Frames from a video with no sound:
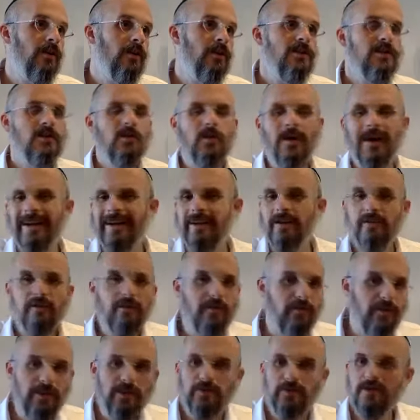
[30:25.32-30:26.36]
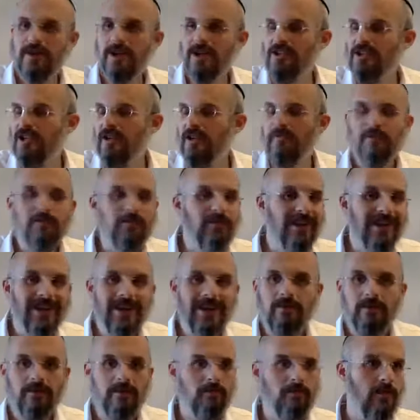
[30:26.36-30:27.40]
So I can feel for Hashem from today
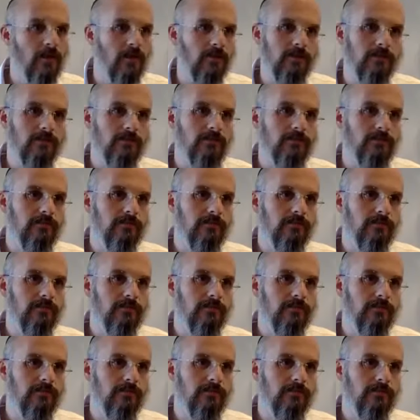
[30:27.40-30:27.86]
till tomorrow.